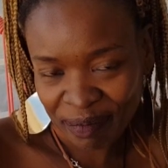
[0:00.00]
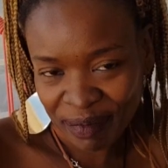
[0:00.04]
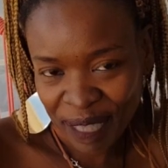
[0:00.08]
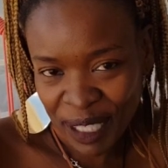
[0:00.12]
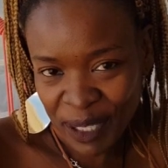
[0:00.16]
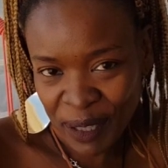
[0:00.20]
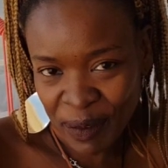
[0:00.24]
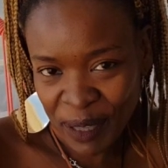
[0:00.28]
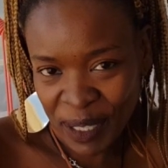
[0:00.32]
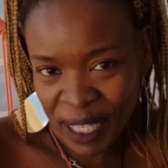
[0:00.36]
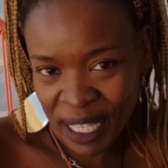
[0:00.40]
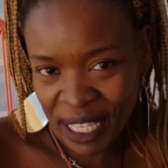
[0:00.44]

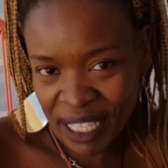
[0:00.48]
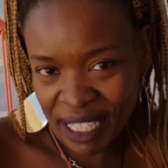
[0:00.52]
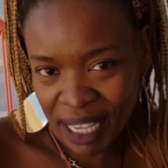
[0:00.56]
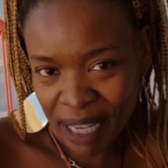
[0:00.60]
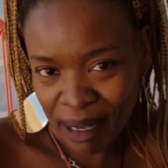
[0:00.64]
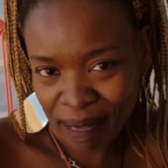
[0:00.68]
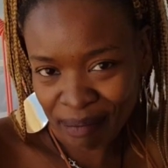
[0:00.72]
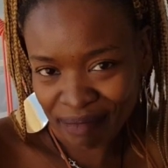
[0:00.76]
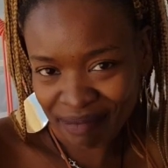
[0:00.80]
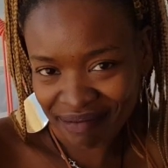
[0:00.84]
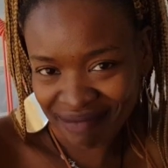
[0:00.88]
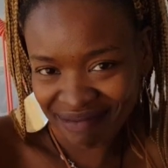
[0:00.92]
That's what they
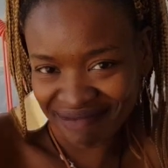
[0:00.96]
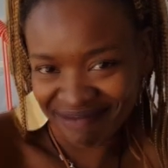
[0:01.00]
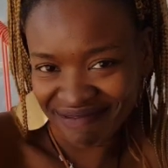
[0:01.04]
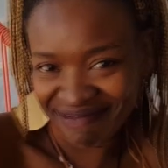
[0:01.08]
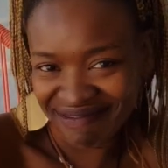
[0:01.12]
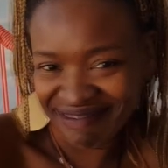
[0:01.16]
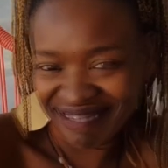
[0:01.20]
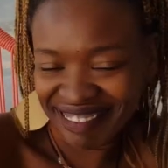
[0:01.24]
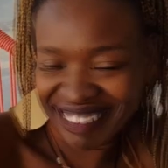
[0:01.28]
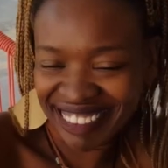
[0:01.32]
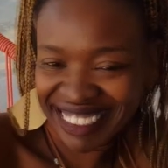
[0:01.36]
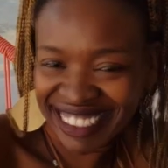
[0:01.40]
say.
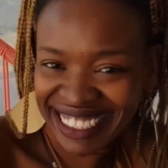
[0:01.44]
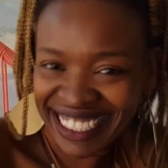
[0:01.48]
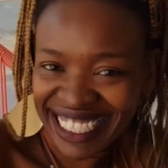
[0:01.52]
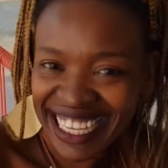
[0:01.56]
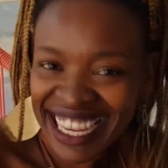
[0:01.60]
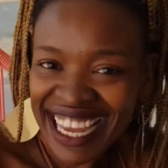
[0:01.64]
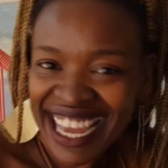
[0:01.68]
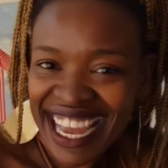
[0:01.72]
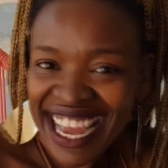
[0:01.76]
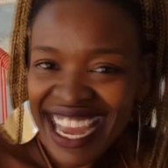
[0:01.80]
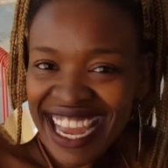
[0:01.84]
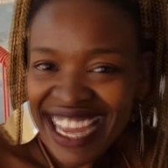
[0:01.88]

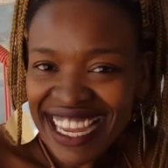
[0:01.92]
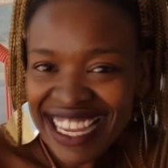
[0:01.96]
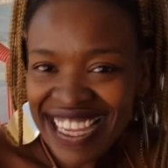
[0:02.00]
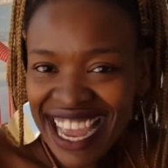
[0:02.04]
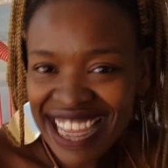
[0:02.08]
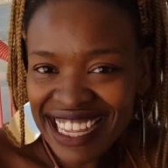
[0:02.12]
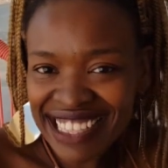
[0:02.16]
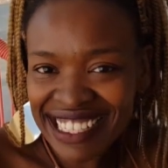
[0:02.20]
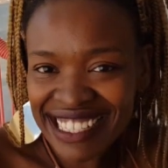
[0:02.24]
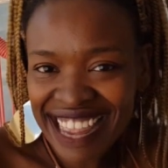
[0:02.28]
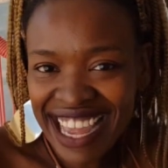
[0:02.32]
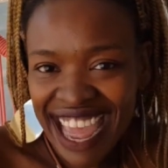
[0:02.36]

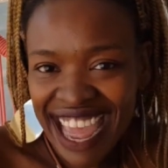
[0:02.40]
Yes,